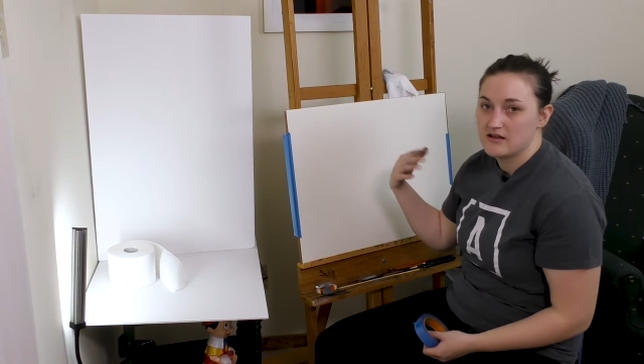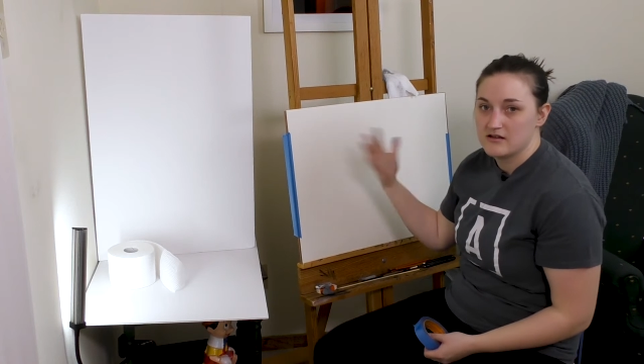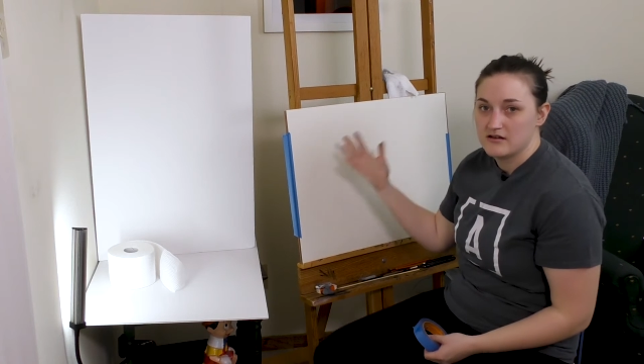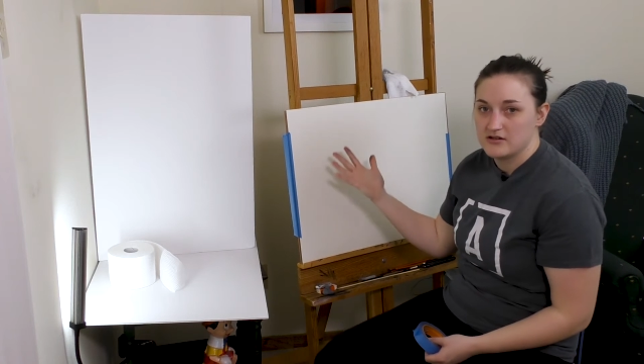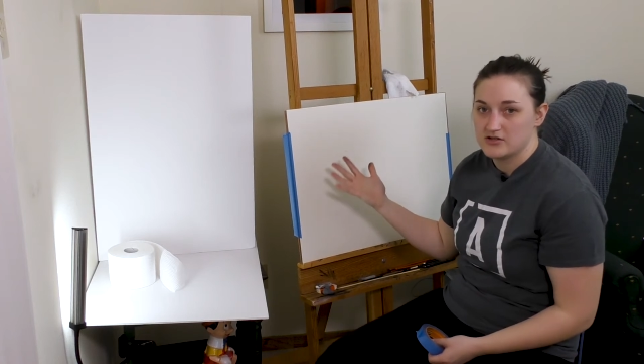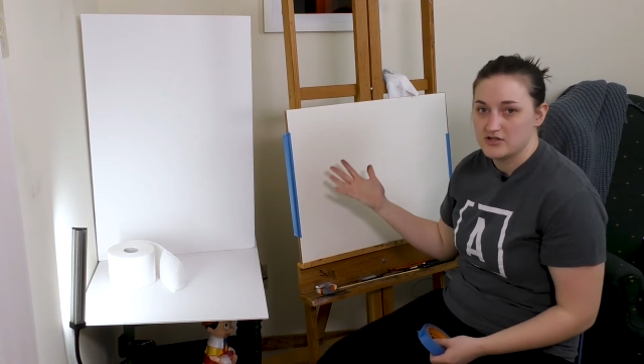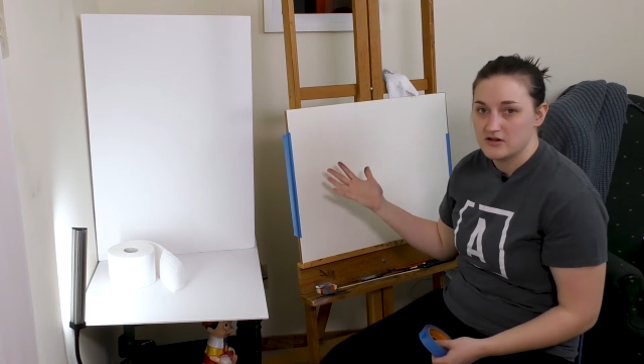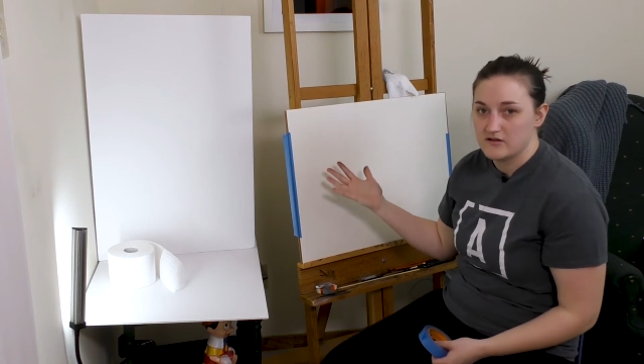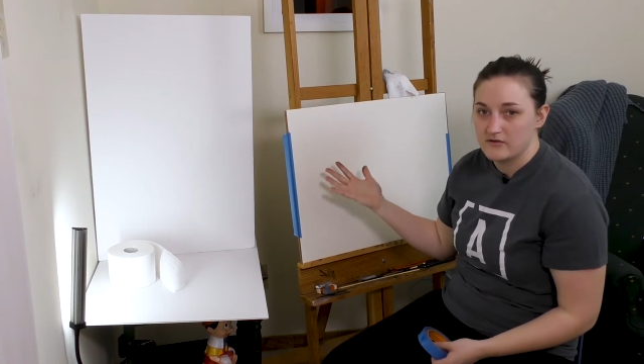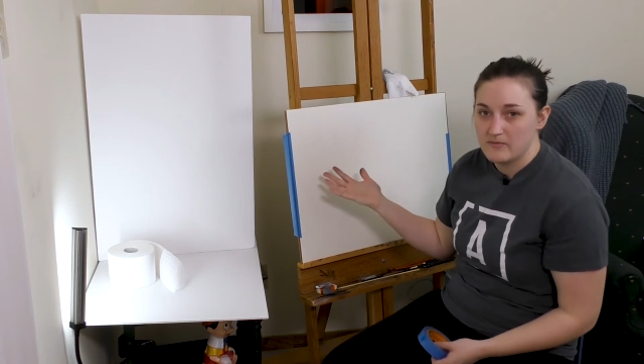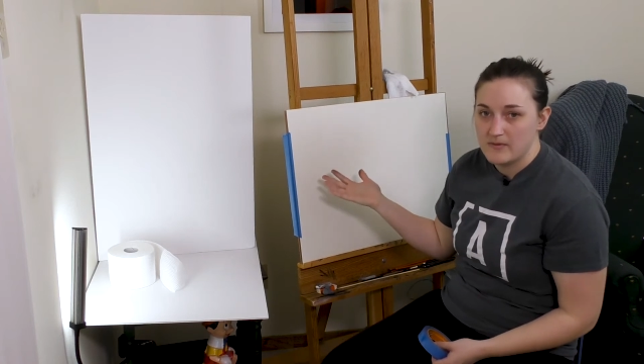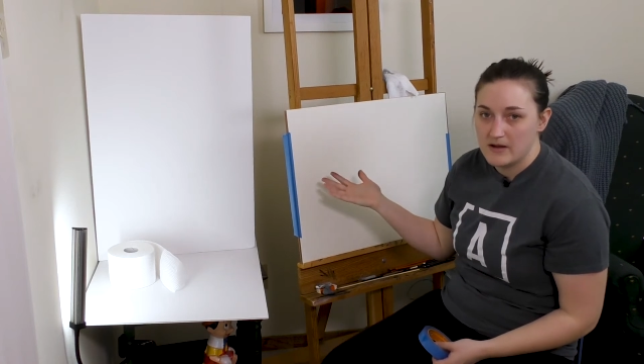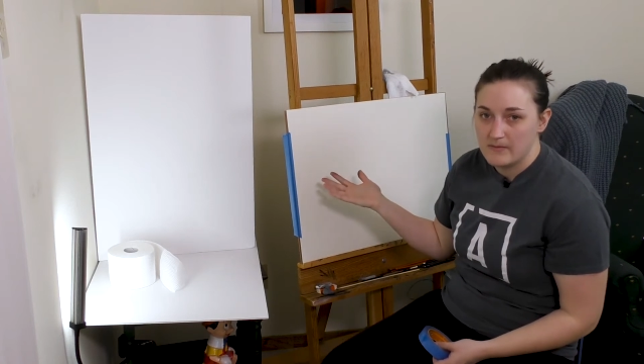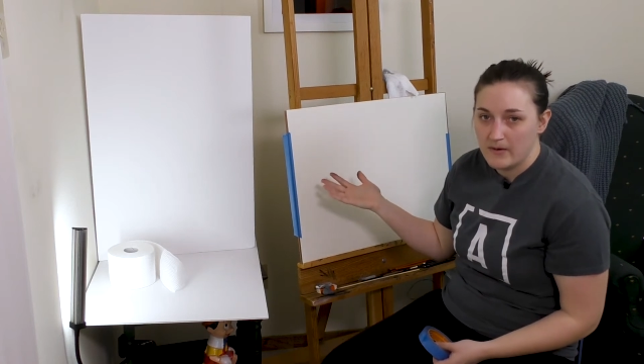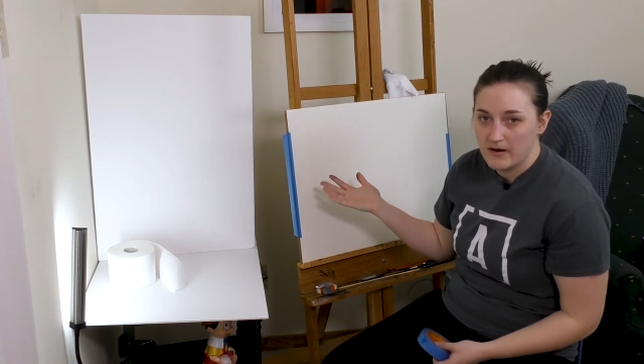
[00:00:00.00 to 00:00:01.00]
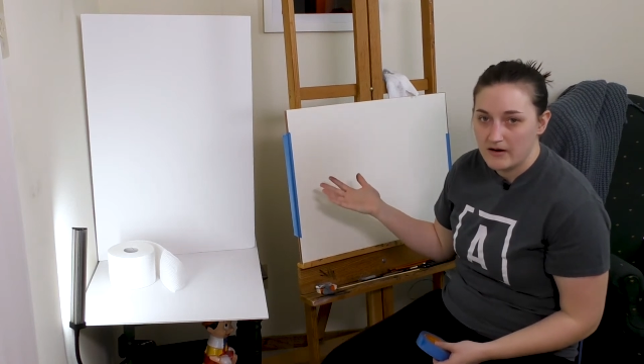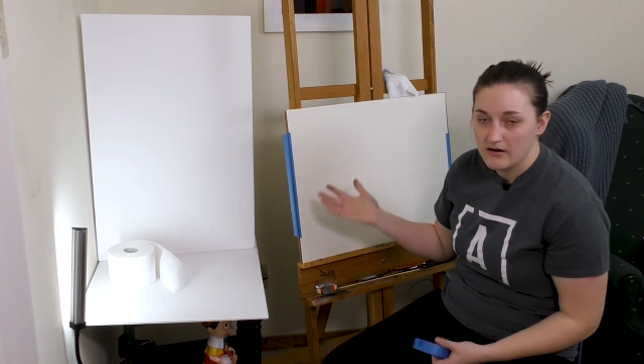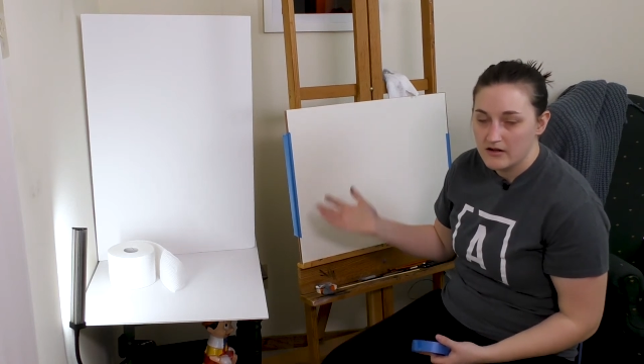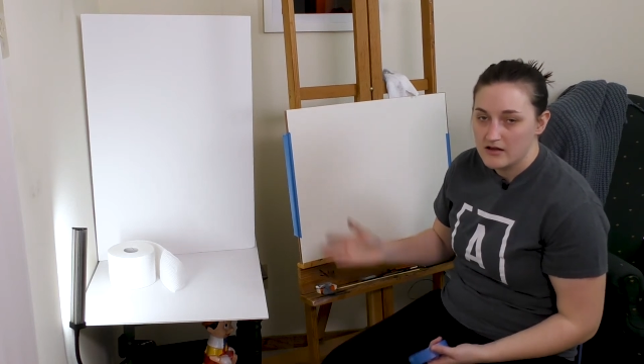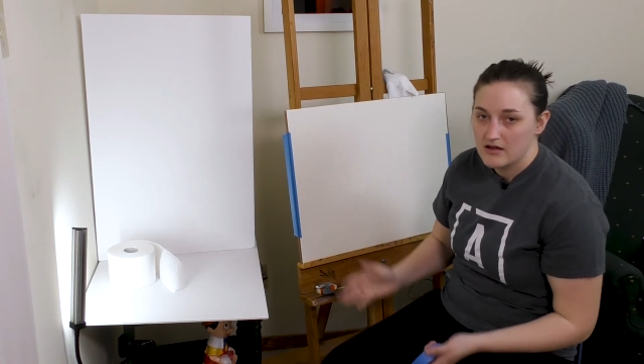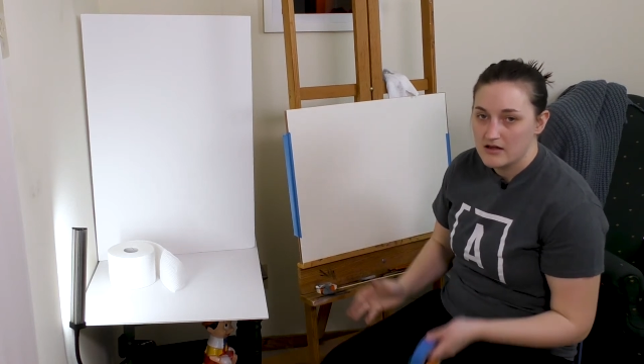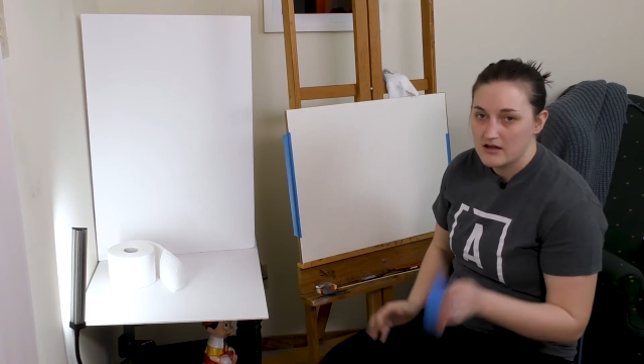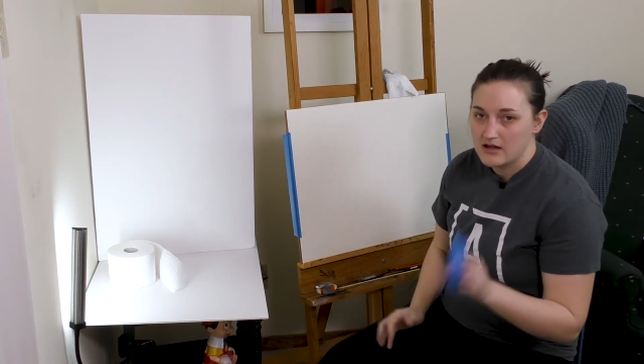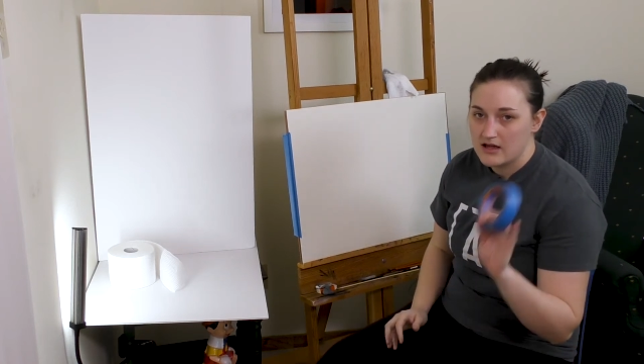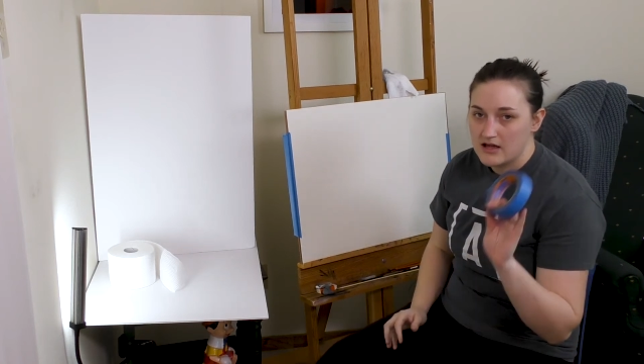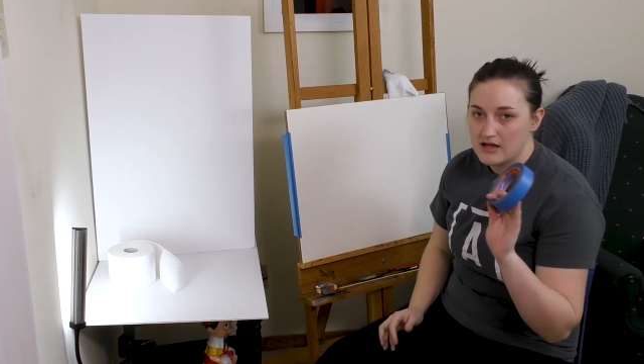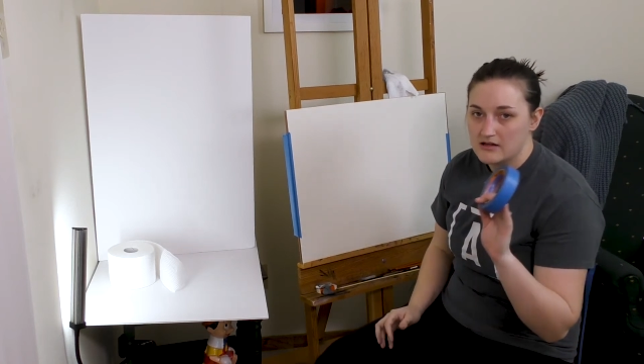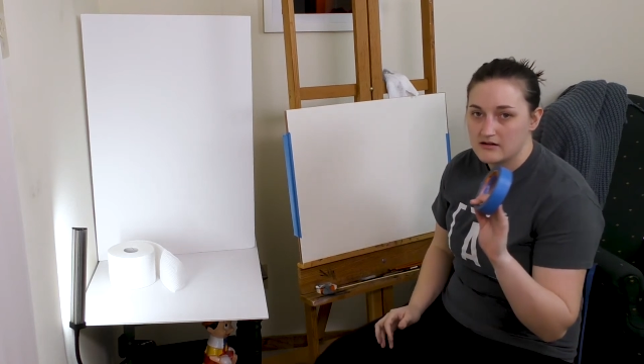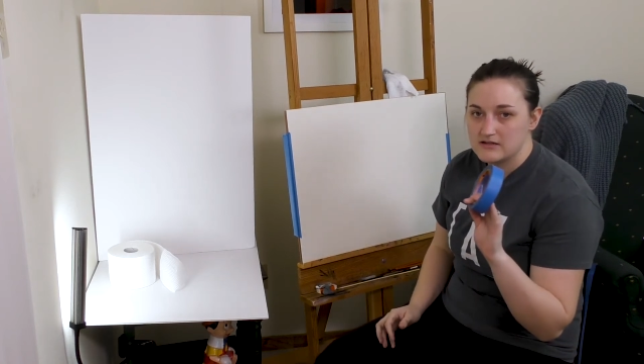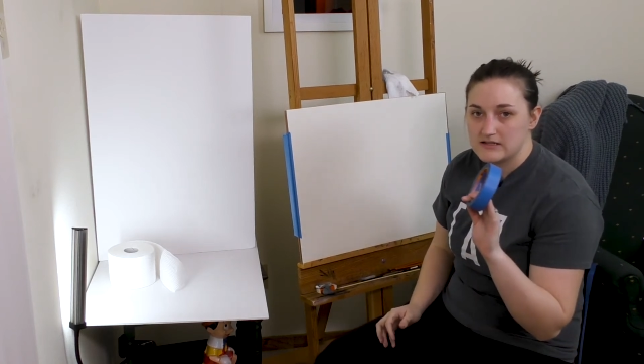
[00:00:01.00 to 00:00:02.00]
a sheet of your paper
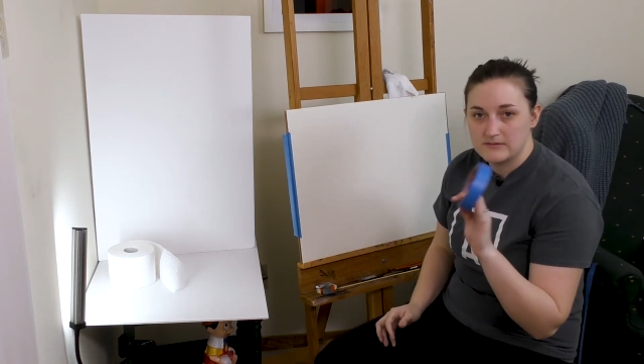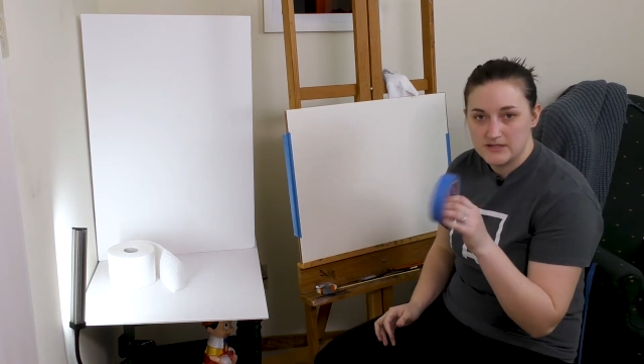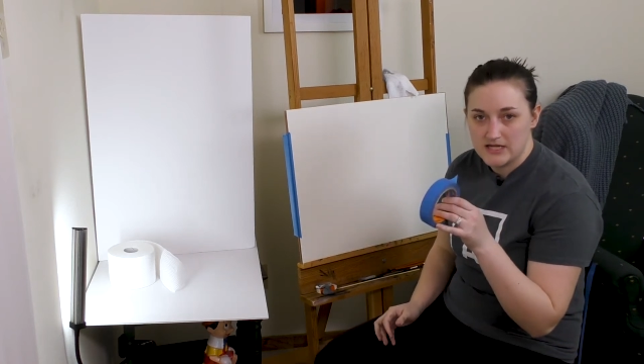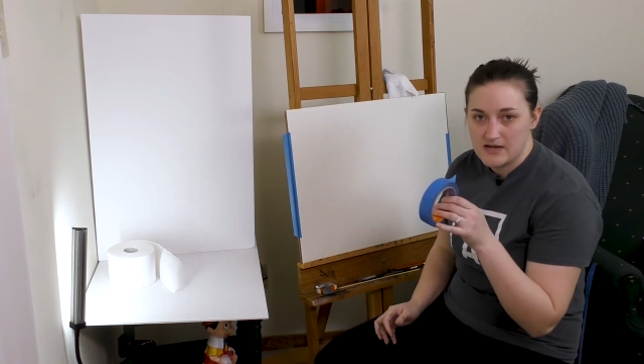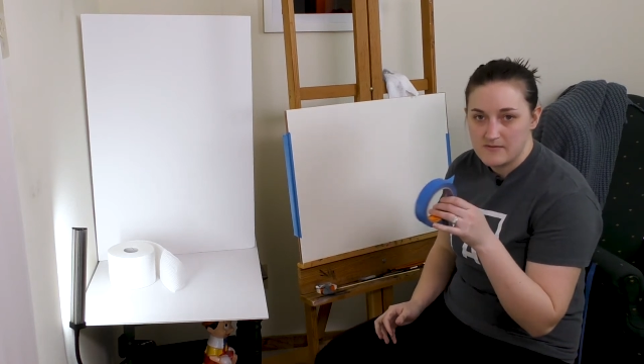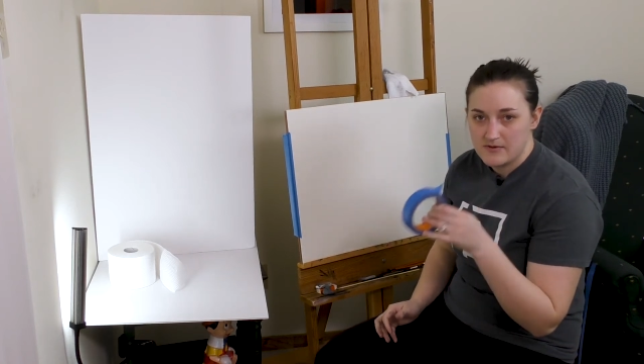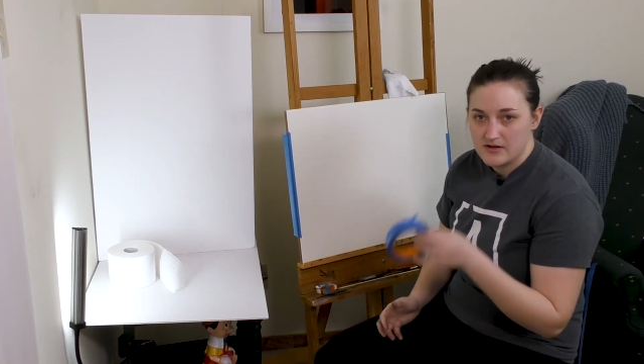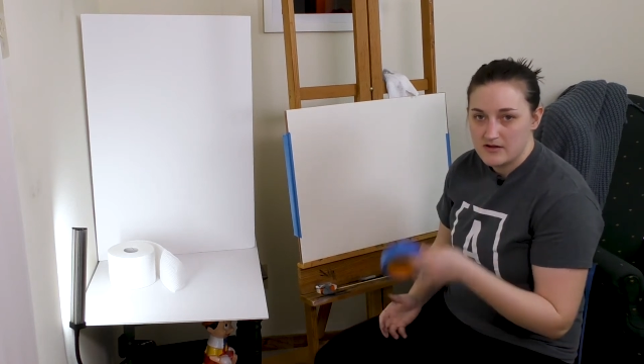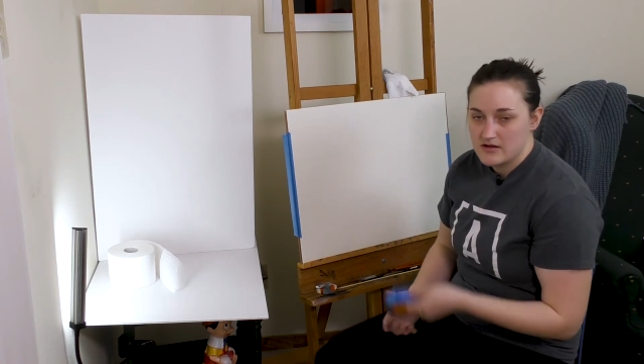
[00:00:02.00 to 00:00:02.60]
and some tape